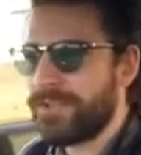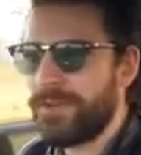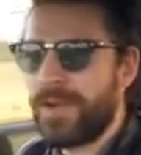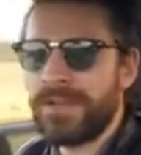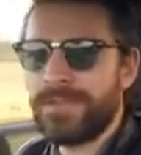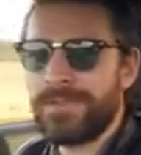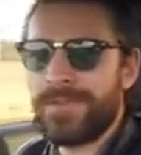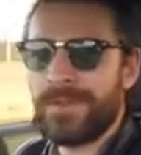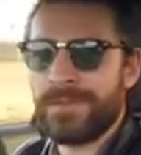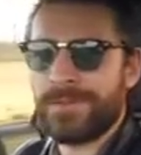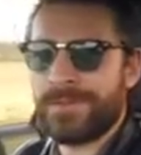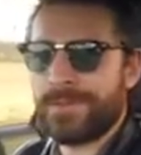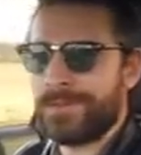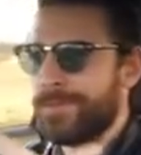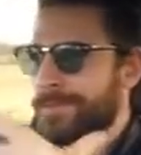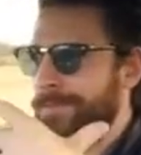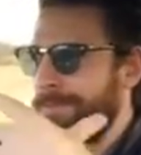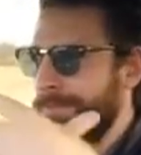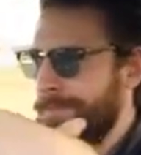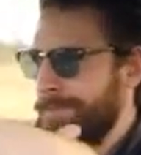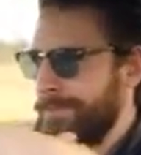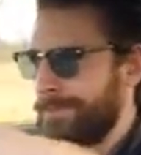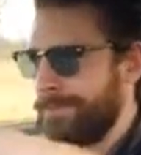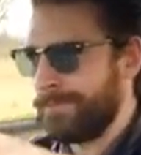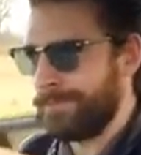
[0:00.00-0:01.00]
exaggerate those
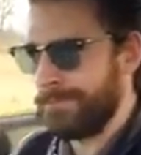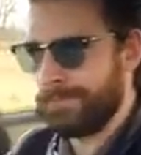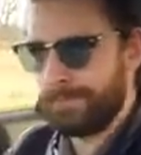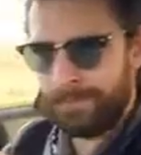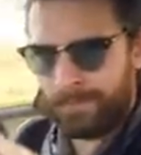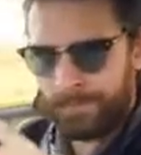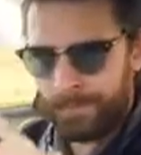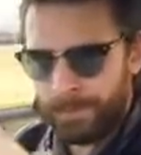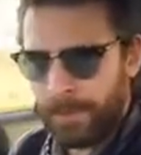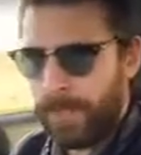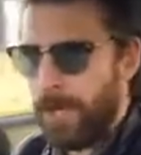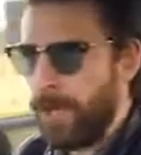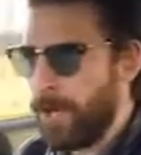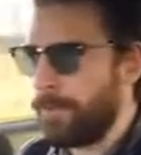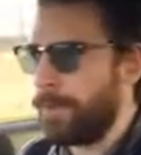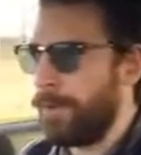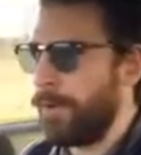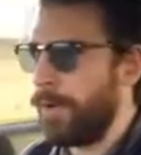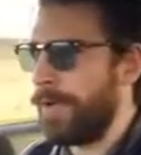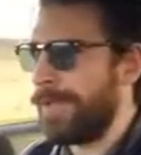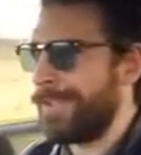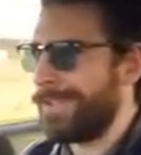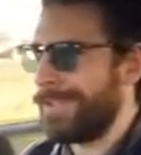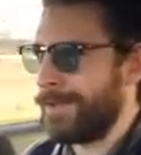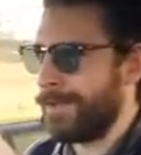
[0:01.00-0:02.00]
low
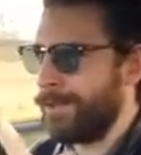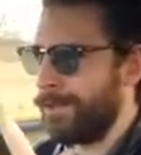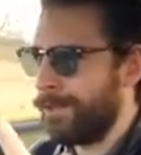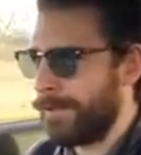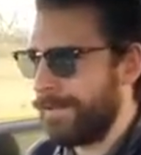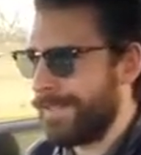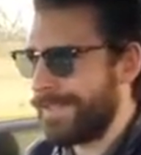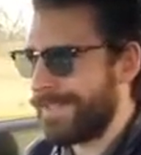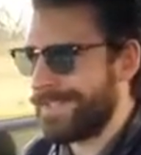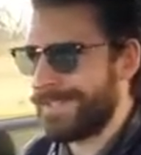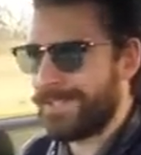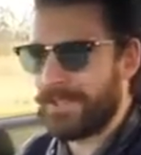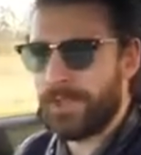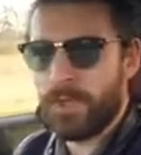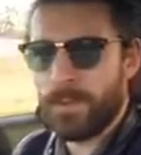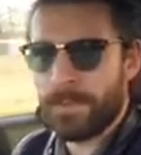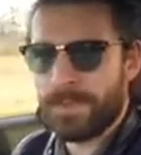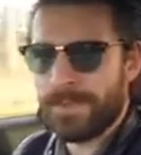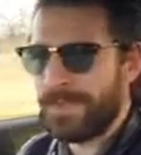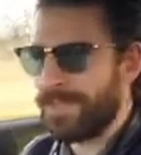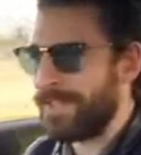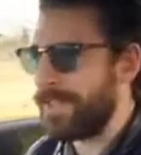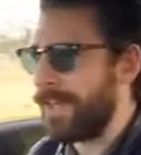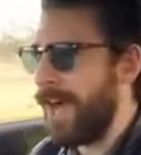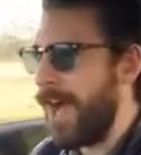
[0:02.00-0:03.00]
points, all of its
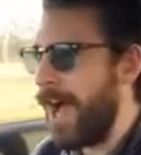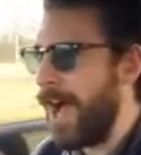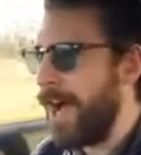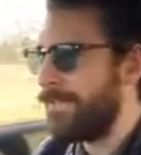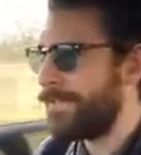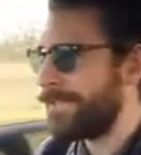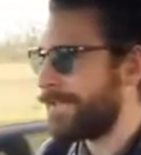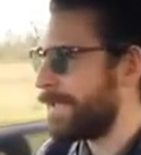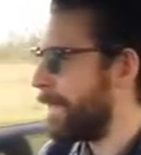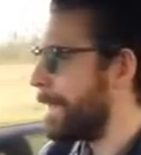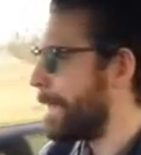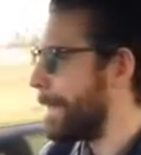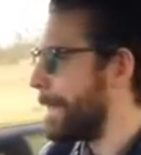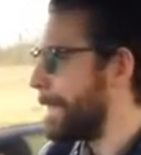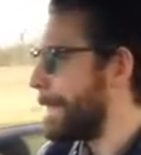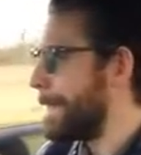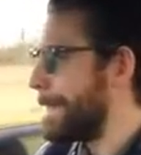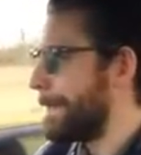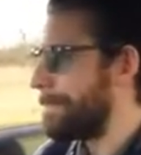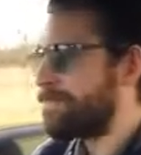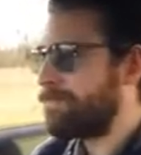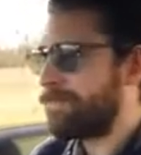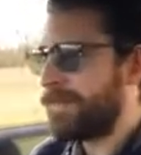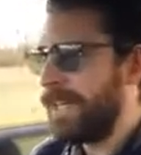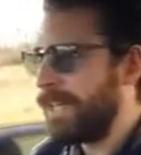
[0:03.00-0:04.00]
scoops and curves,
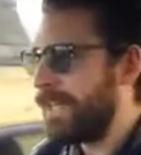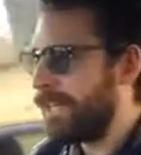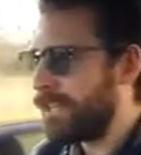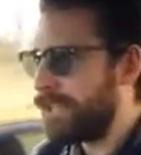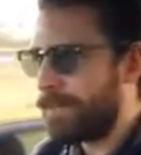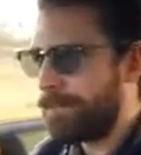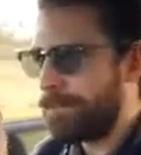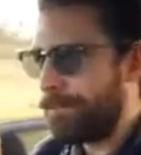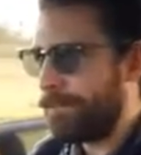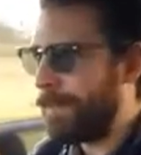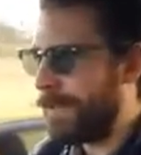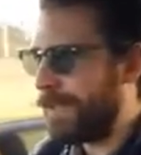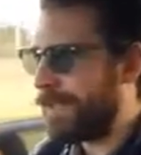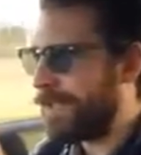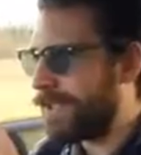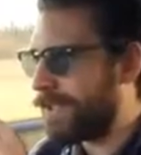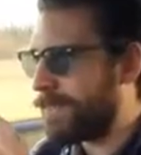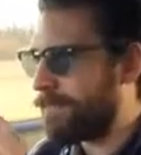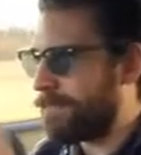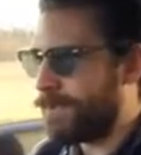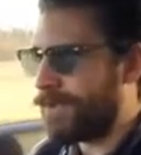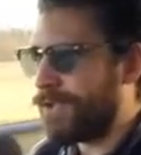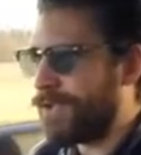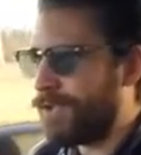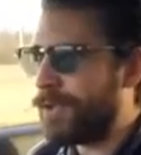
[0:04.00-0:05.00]
and it just it just
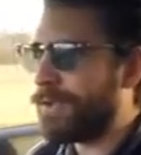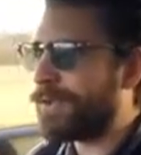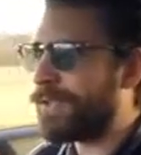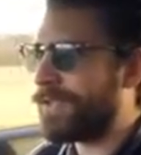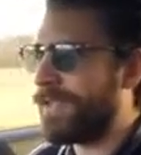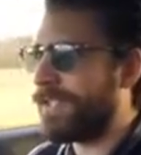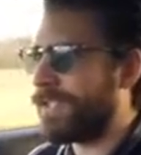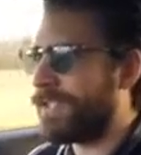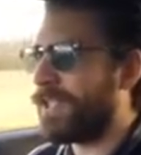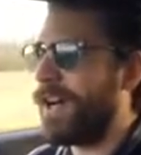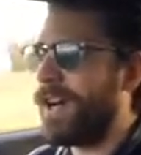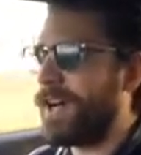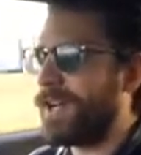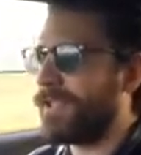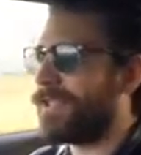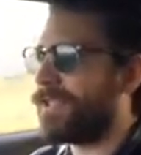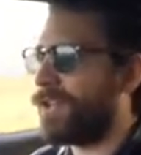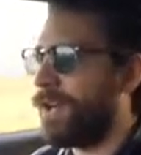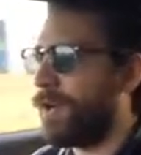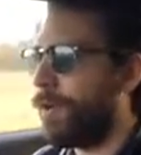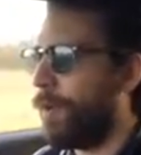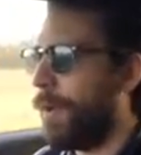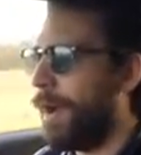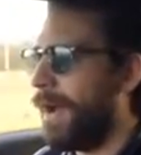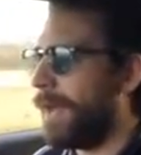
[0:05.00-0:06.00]
suits this car
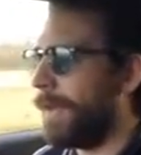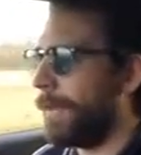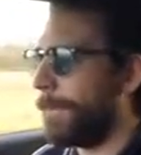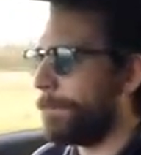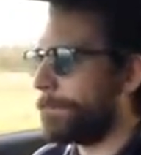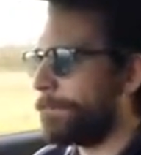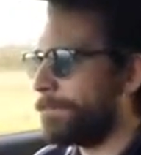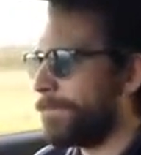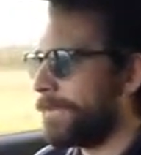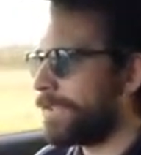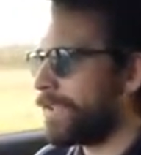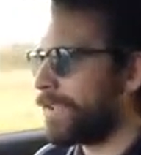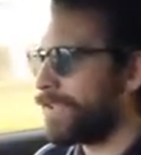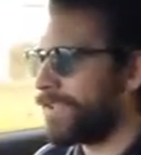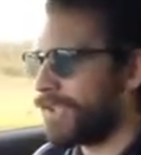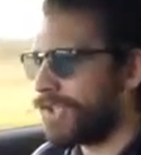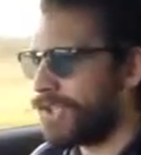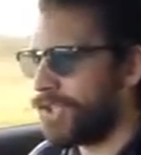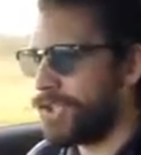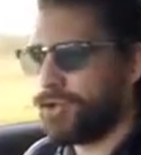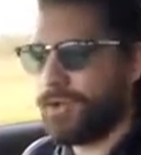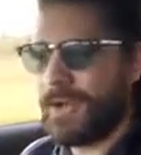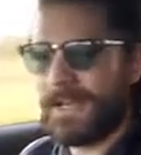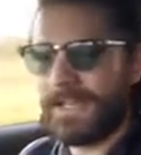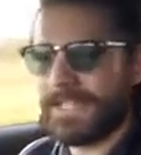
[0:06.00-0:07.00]
so well. It's
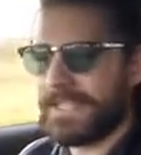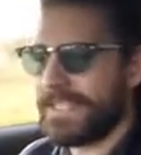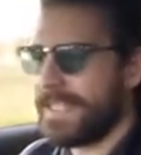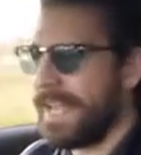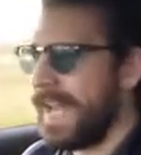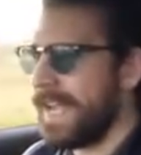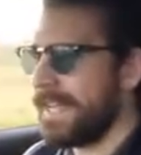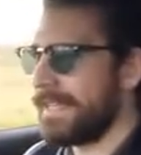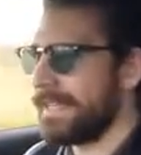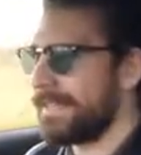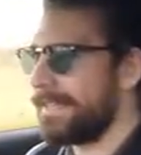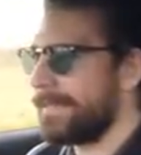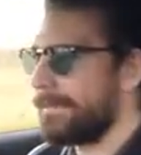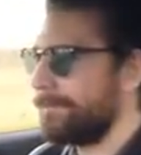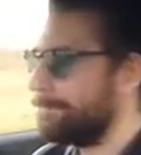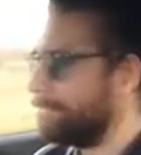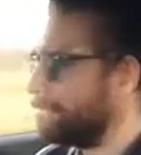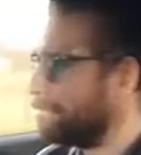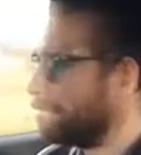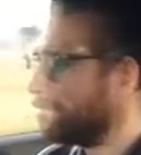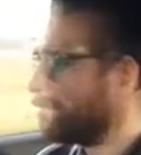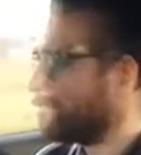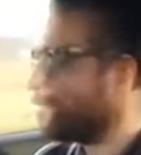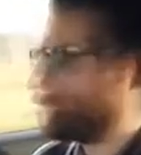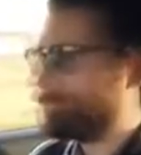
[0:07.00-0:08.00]
such a great stance.
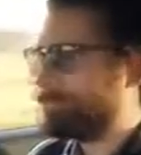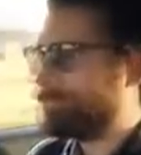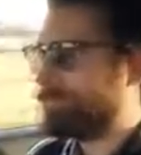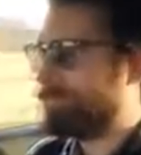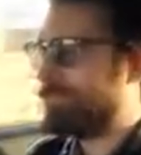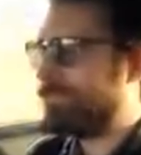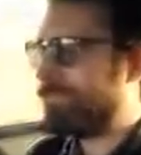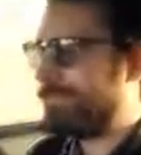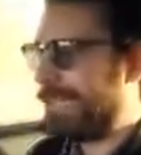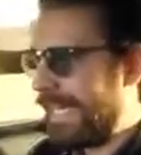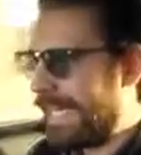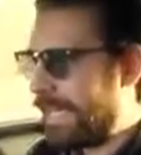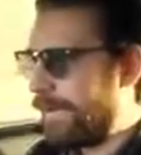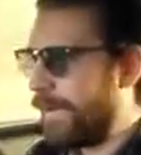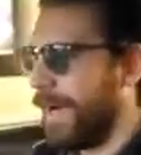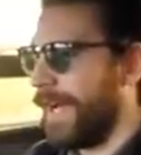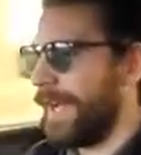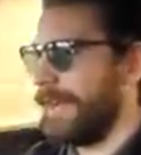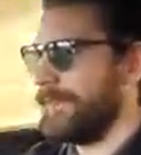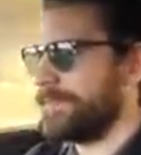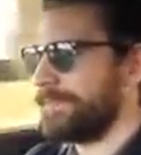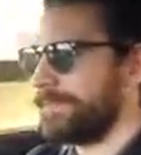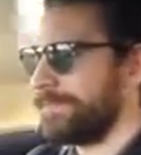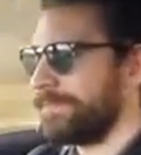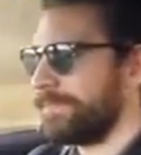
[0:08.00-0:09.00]
Yeah. Anyway,